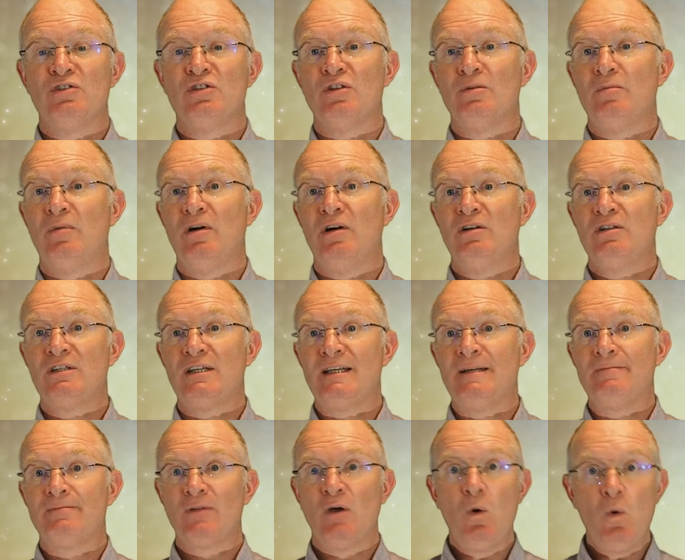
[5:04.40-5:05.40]
to the party.
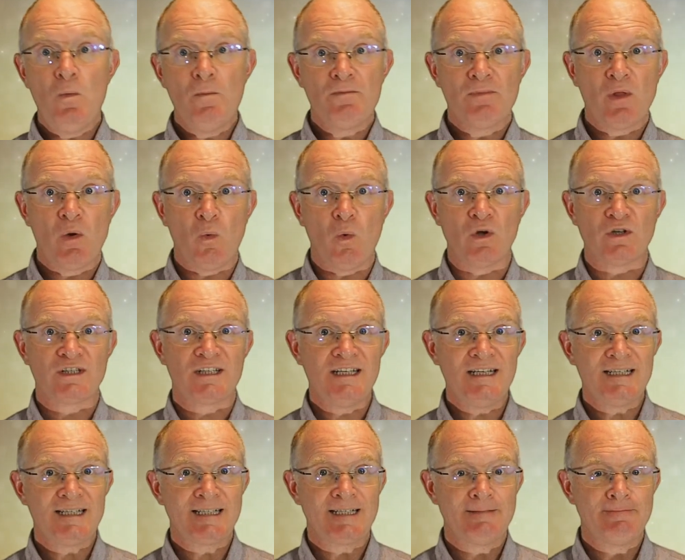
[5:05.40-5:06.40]
Oh, what's
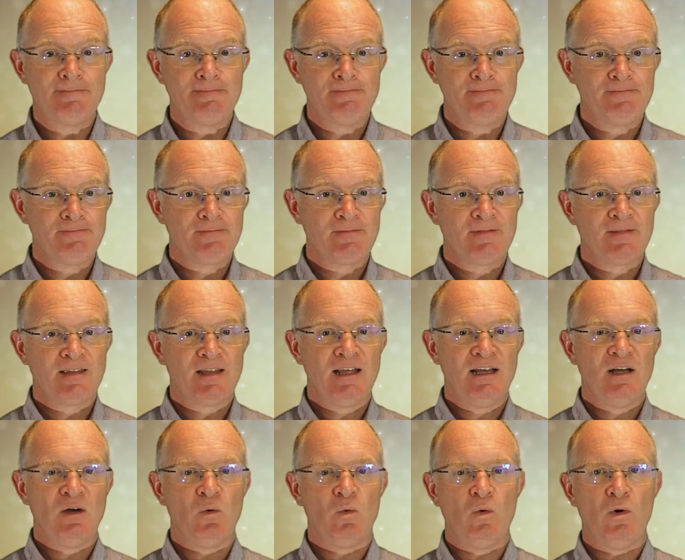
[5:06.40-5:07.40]
this?
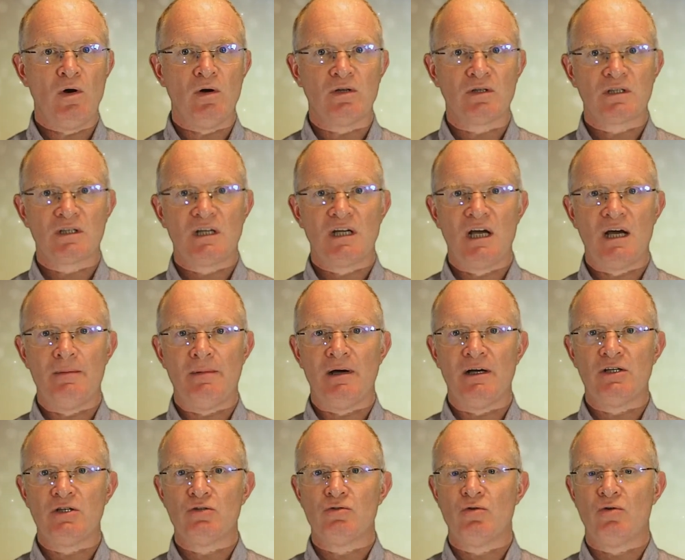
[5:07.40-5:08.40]
What am
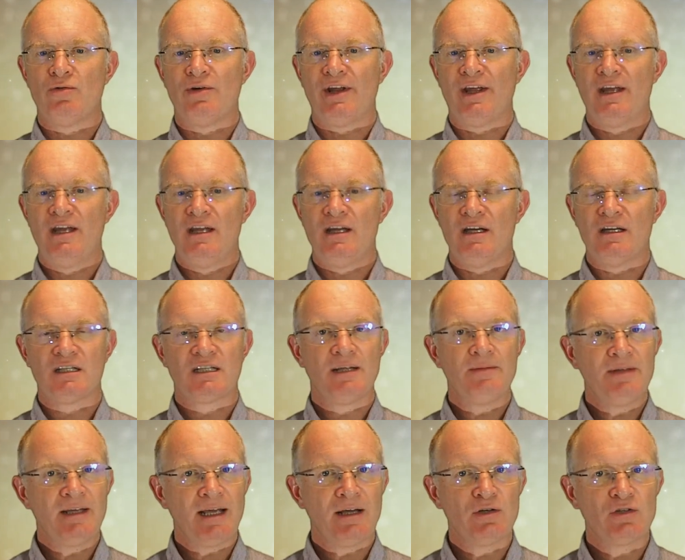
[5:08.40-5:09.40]
I drawing here?
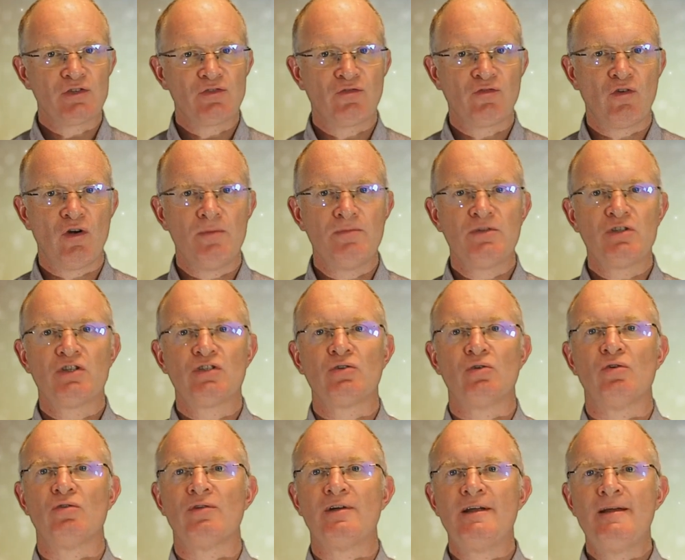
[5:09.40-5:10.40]
Something else from the
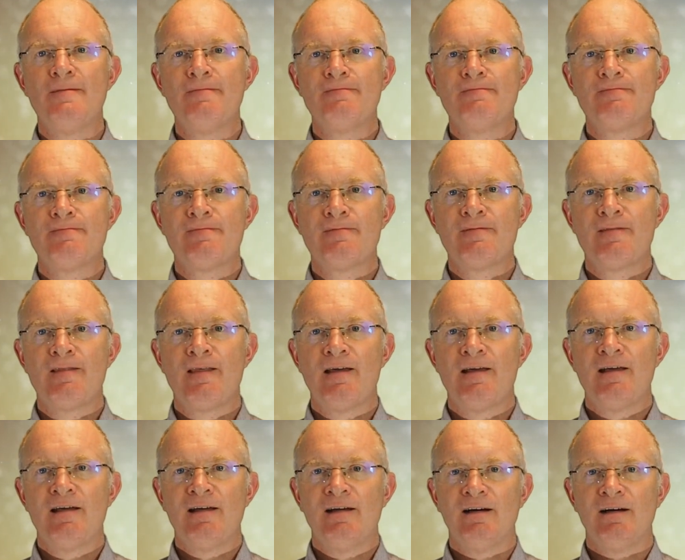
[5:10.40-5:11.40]
story.
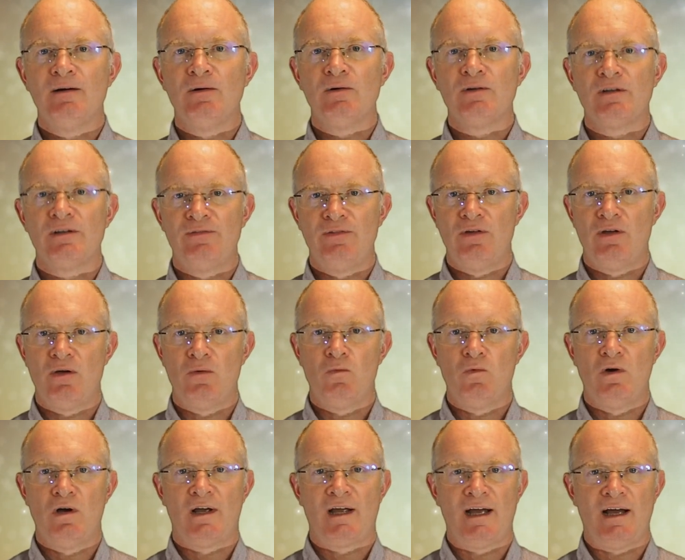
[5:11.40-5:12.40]
I wonder if you can
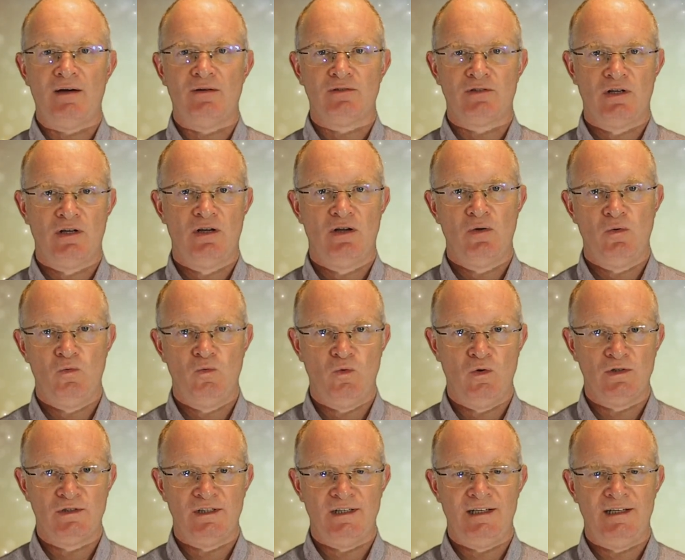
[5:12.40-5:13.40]
work out
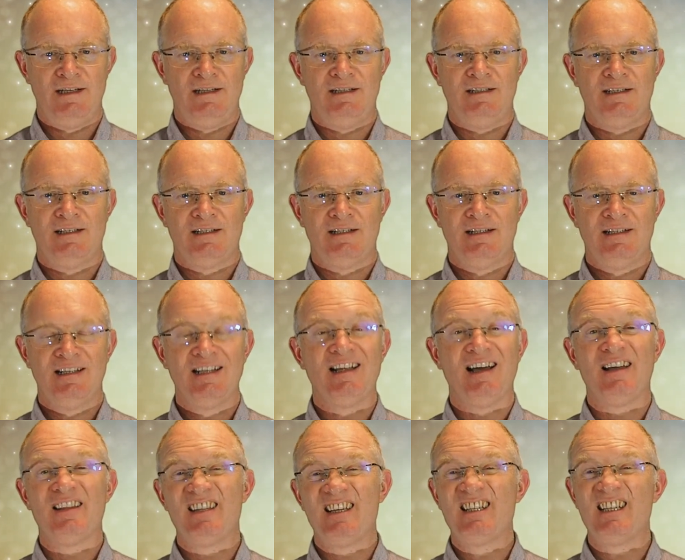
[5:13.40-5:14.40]
what it is.
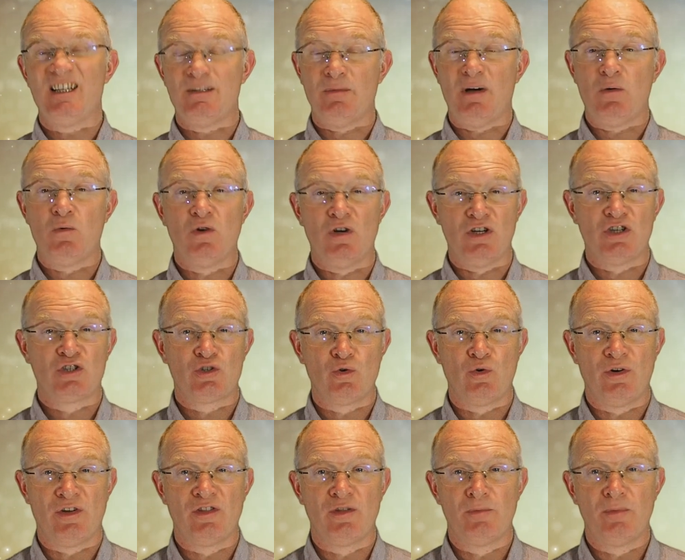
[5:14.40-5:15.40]
This is my worst
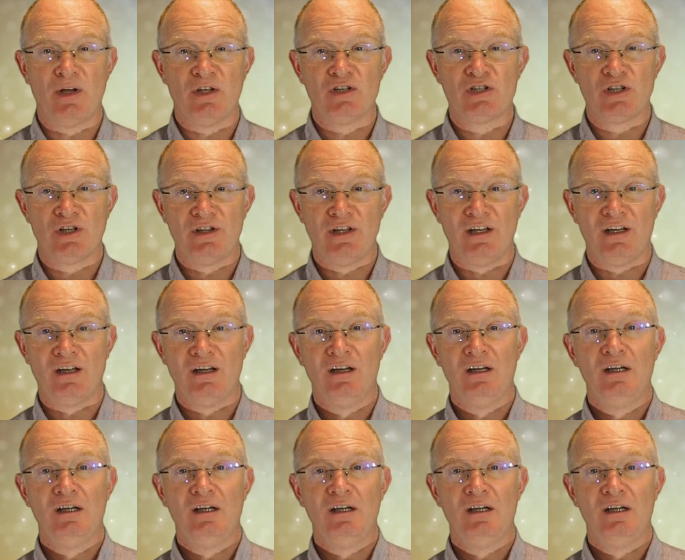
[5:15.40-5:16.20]
drawing of the bunch, I think.